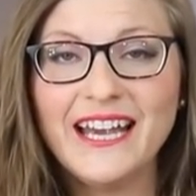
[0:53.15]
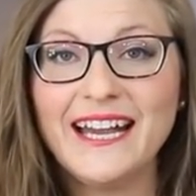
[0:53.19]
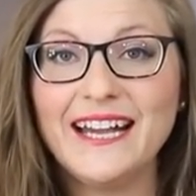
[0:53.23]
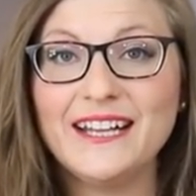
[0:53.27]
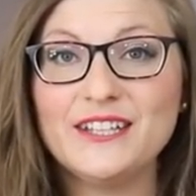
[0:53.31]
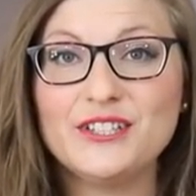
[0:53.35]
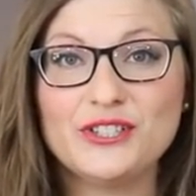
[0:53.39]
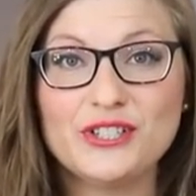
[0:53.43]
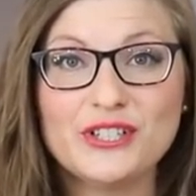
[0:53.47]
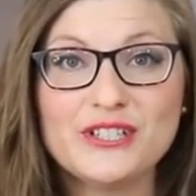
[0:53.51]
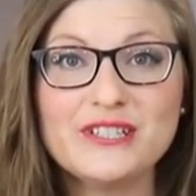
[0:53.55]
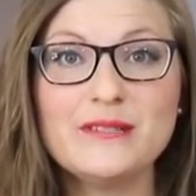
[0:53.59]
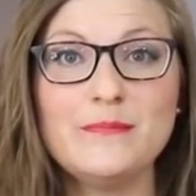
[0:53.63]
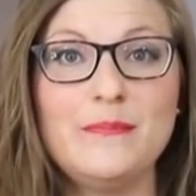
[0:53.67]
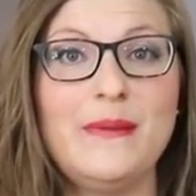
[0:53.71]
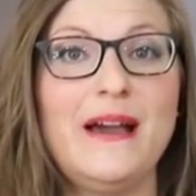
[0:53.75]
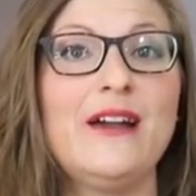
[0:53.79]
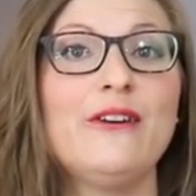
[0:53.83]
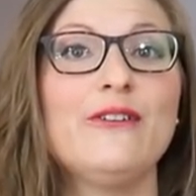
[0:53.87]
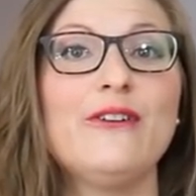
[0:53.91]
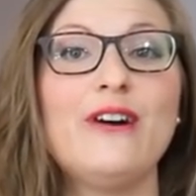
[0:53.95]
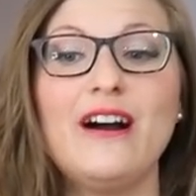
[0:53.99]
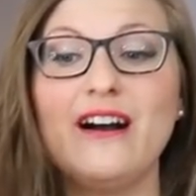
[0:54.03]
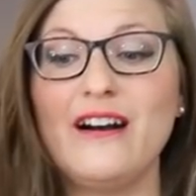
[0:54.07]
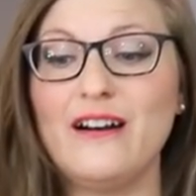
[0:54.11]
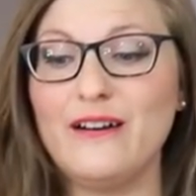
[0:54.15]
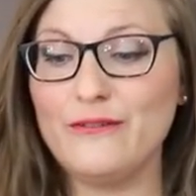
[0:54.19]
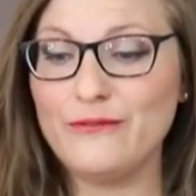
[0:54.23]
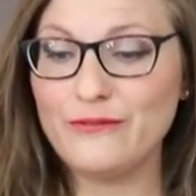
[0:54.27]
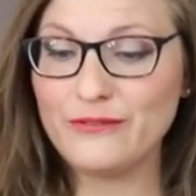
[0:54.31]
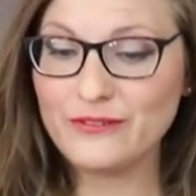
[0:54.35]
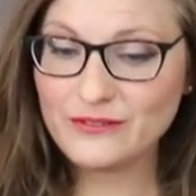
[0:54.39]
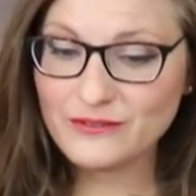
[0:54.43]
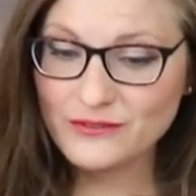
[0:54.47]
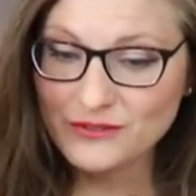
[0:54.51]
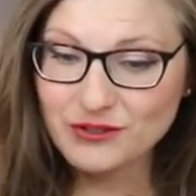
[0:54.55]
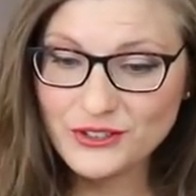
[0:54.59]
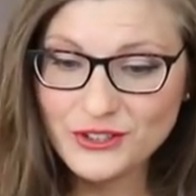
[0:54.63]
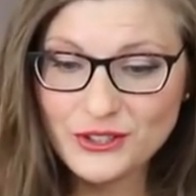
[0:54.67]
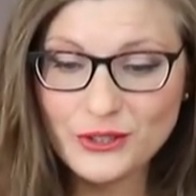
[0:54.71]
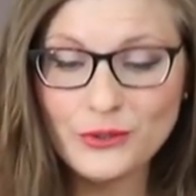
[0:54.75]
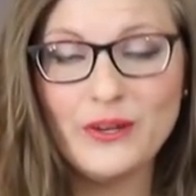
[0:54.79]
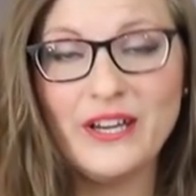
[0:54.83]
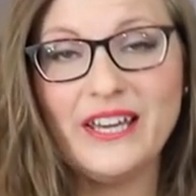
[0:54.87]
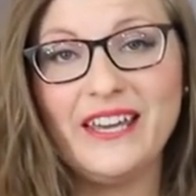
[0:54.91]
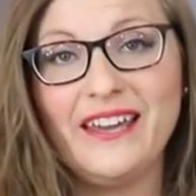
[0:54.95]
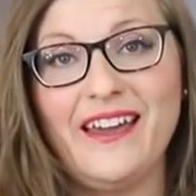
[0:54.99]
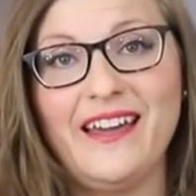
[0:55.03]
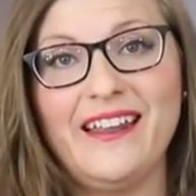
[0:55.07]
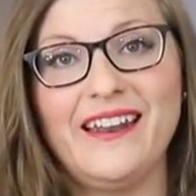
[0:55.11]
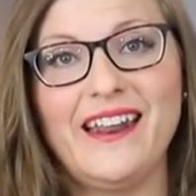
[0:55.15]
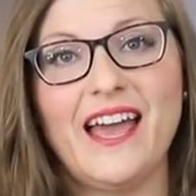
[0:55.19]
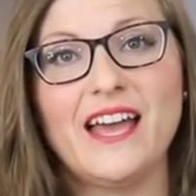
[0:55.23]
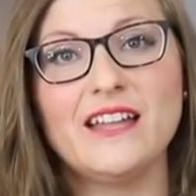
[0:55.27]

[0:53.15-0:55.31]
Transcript: It's just a matter of doing it.